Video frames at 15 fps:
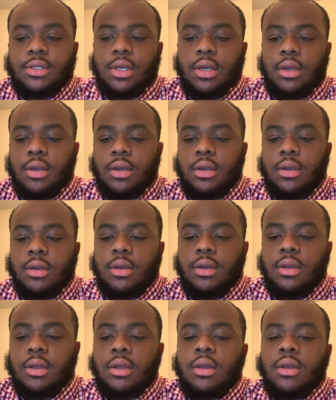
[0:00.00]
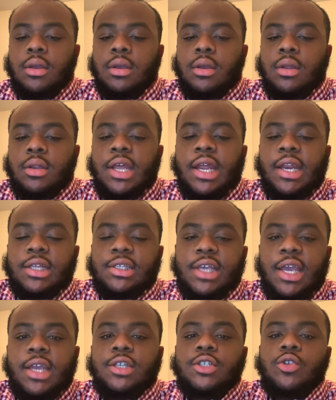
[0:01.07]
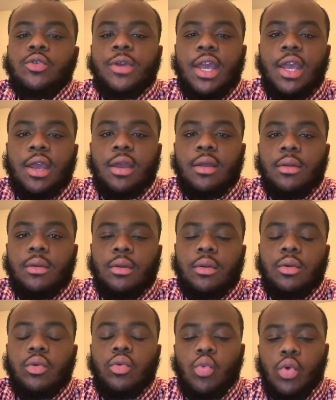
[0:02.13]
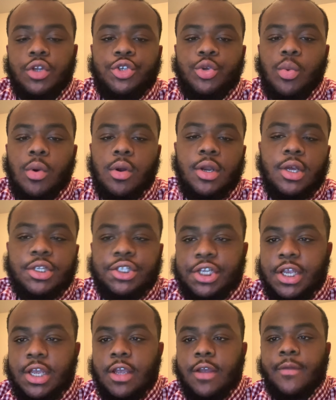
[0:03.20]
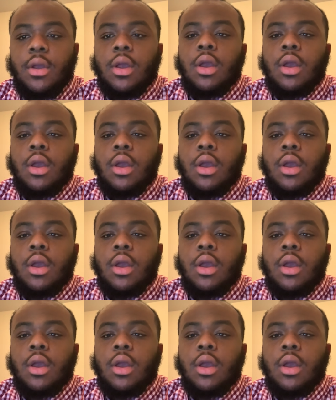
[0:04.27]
that it takes to get what you want to achieve.